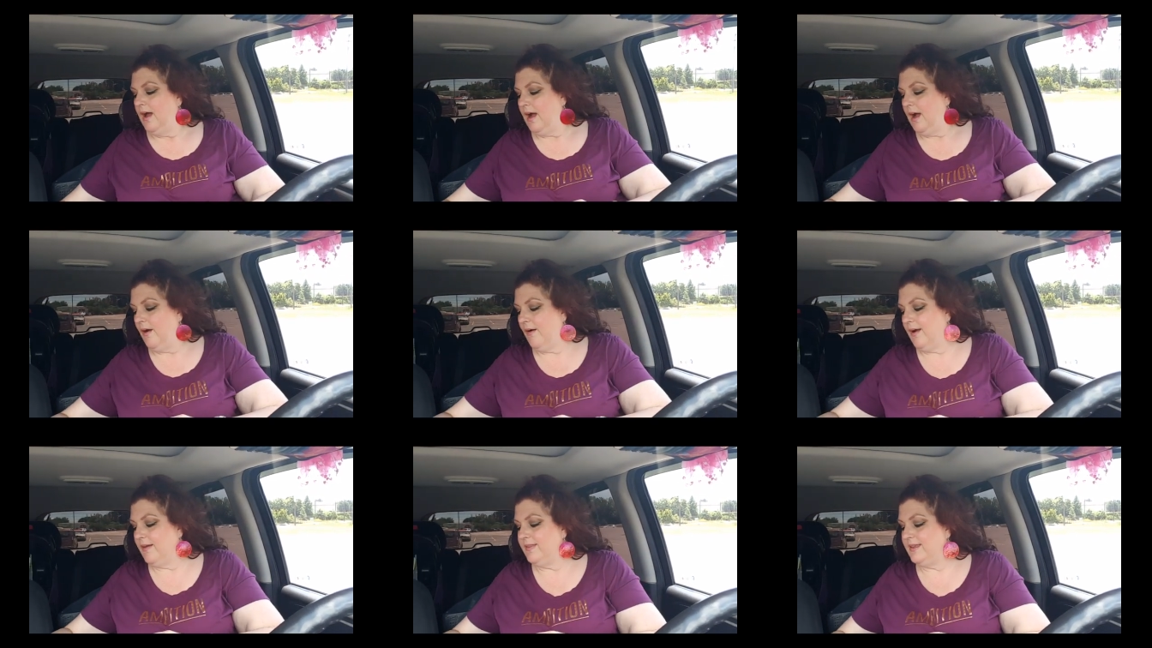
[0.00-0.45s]

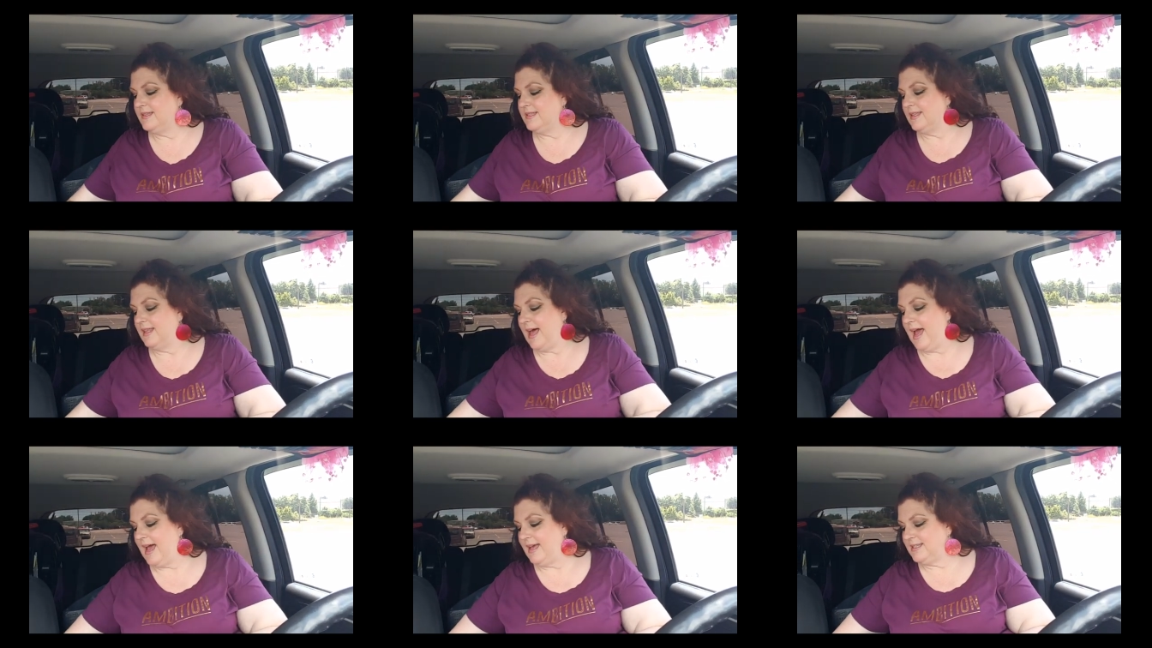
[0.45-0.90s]
All right, these
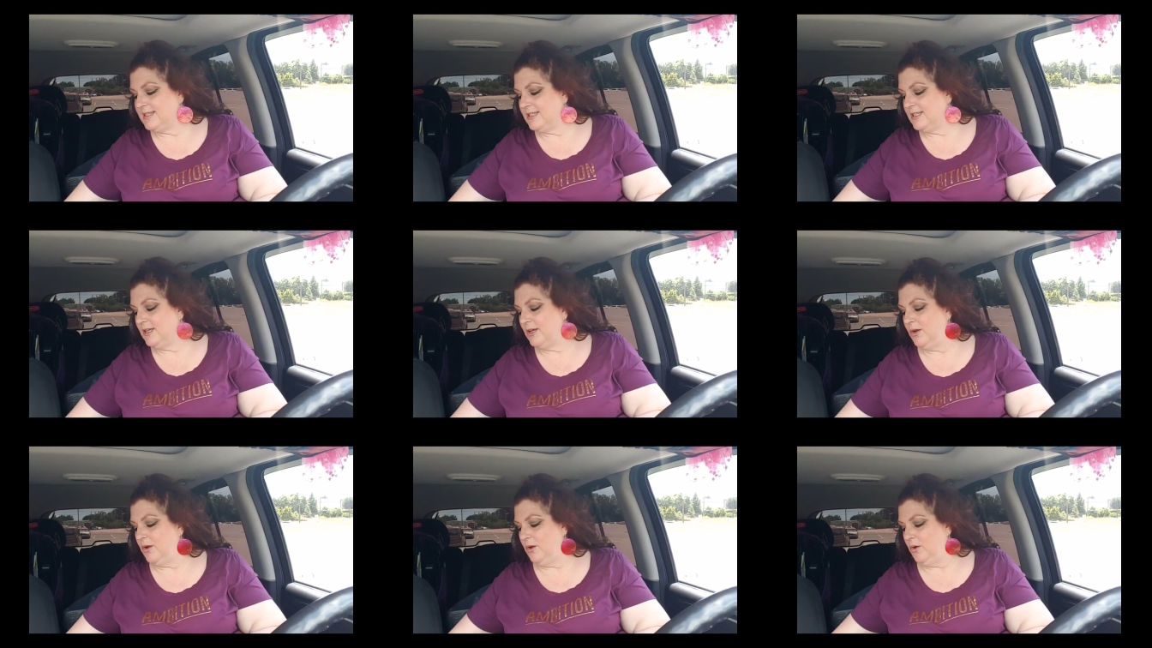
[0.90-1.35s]
last
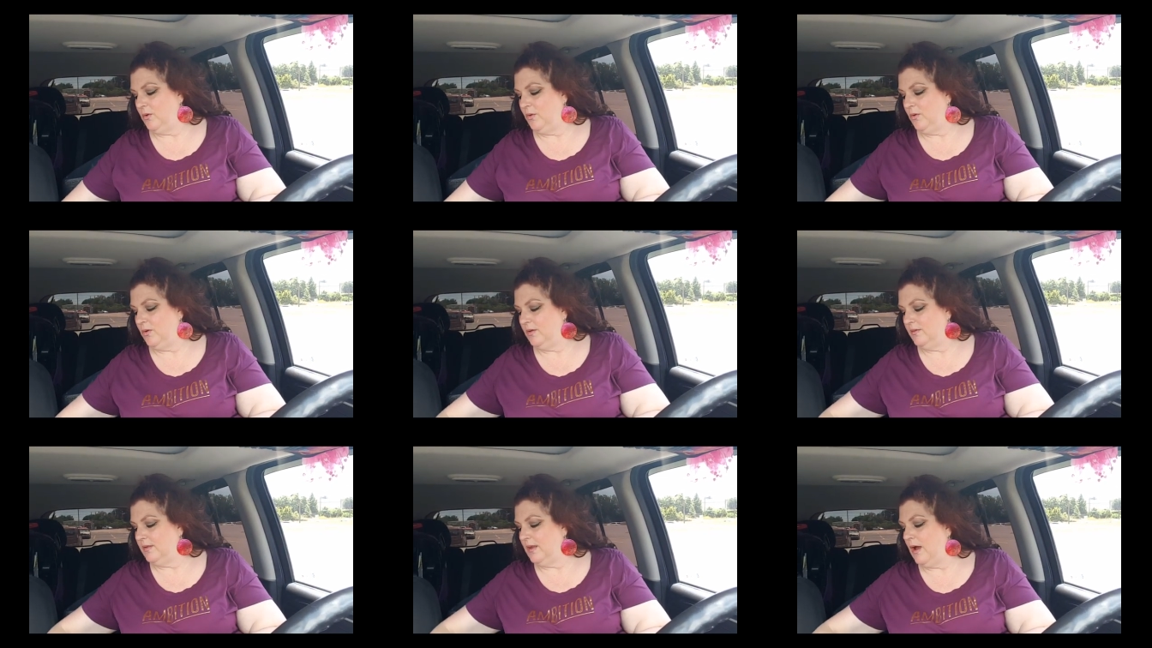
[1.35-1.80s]

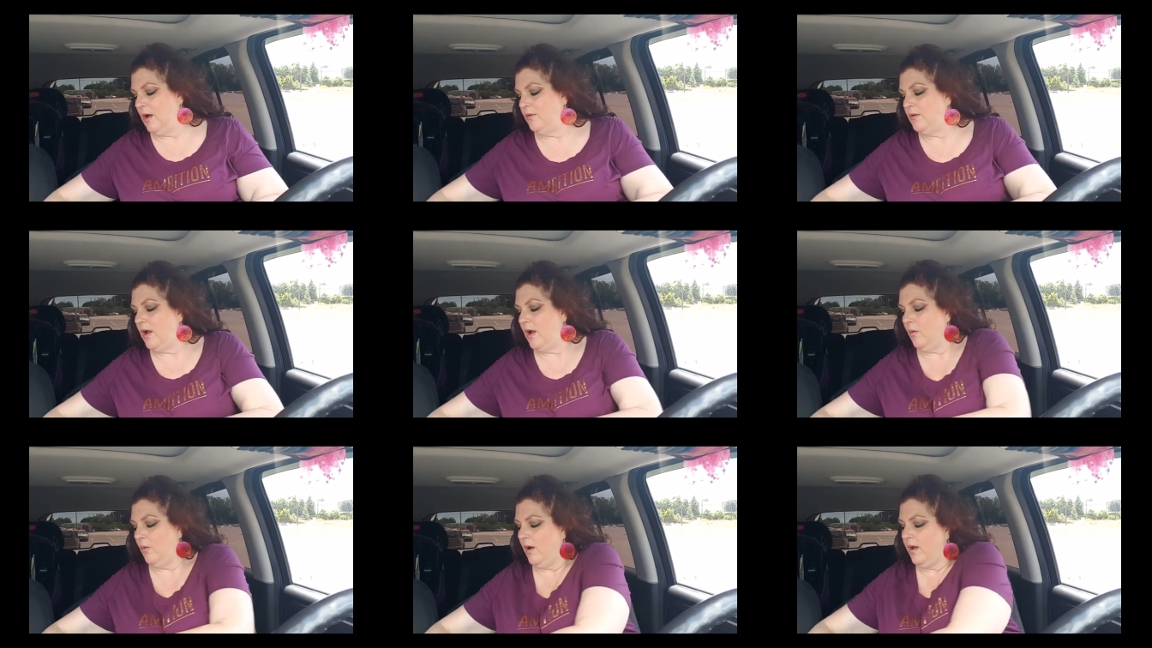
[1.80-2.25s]
two. No,
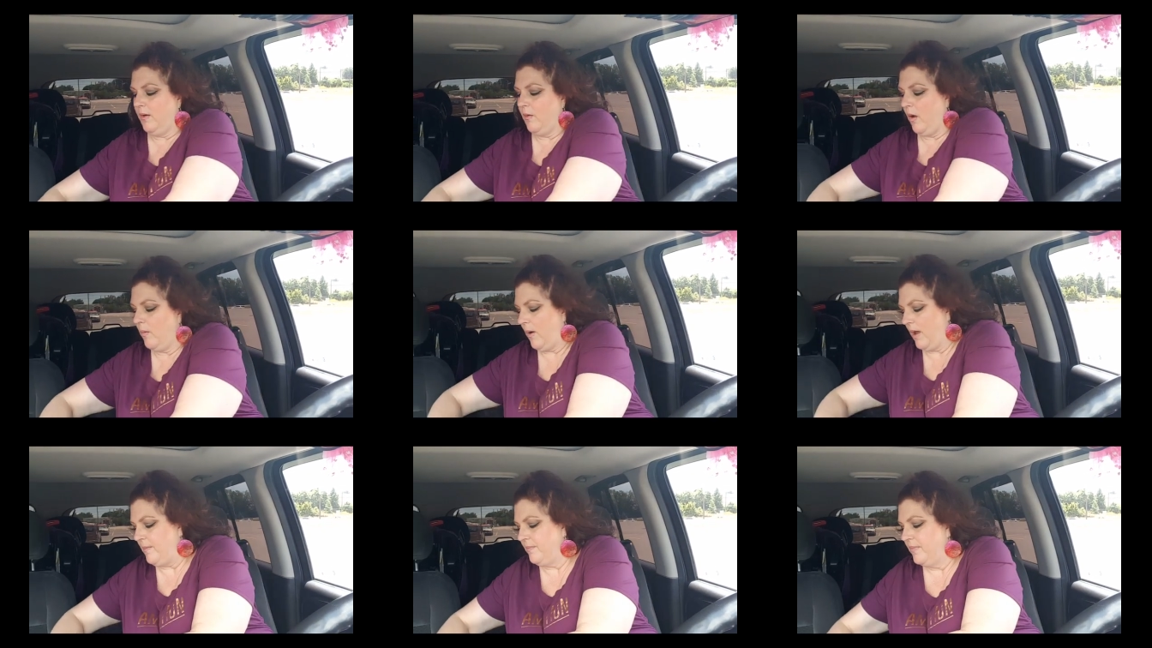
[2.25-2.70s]
no, wait,
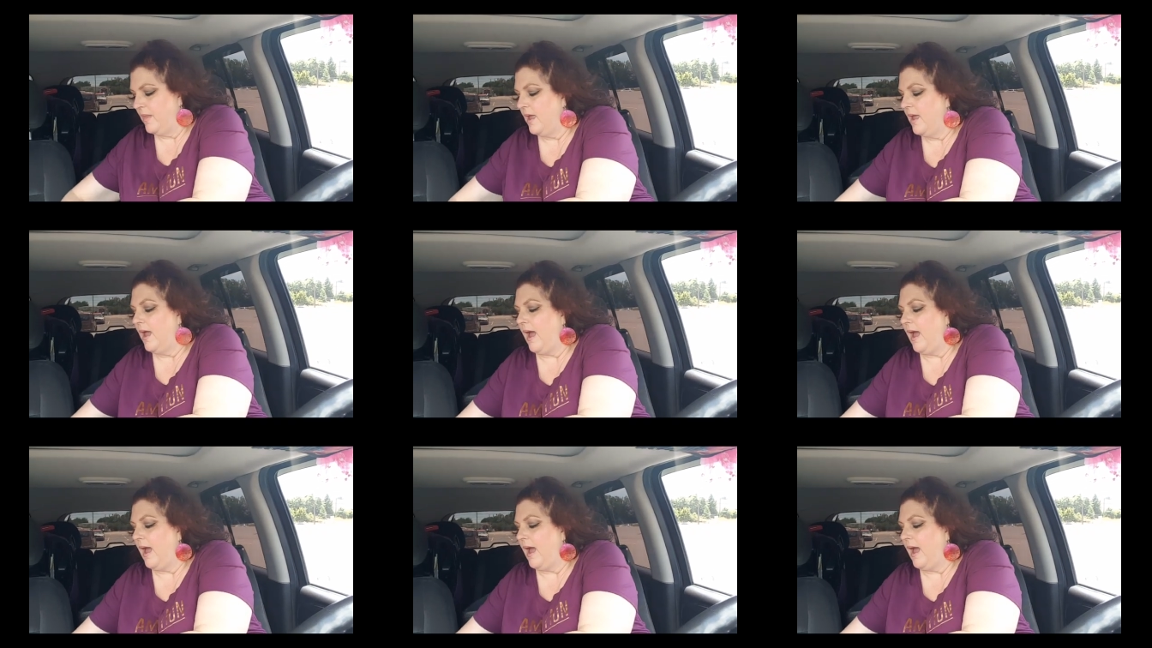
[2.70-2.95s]
wait, wait.